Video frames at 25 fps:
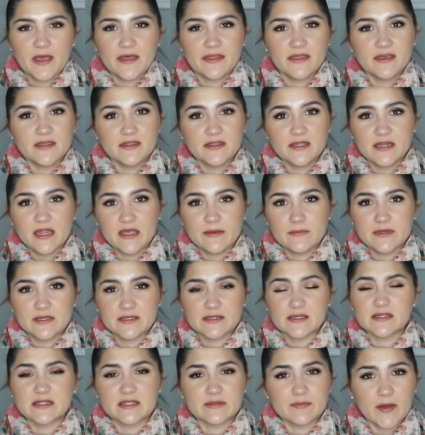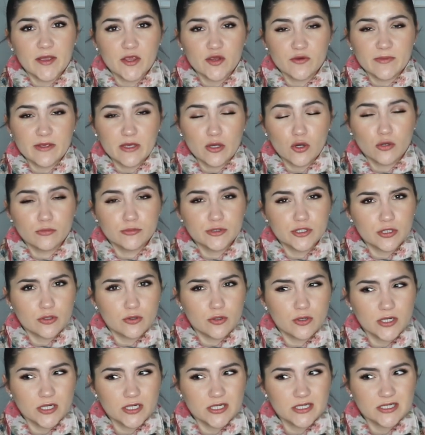I think the name is Inspire Me Home
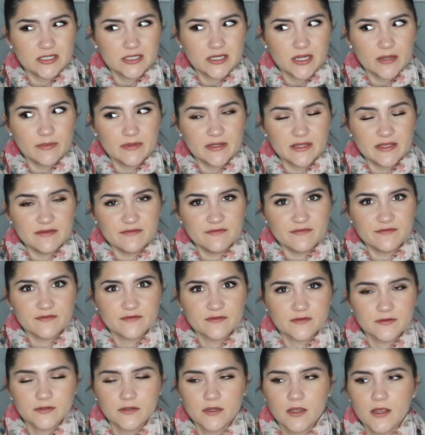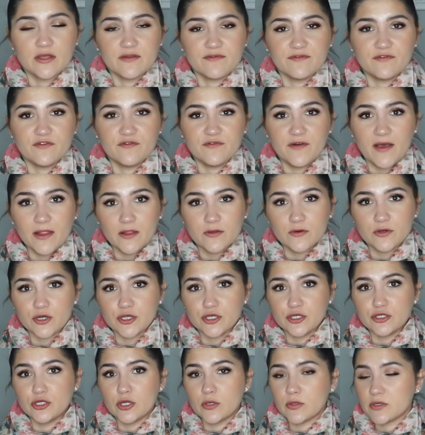Decor, I believe. If you follow her,
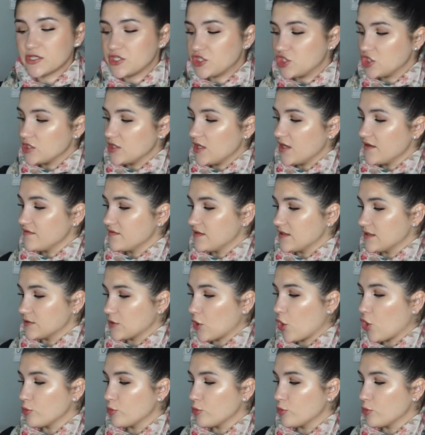you notice she loves this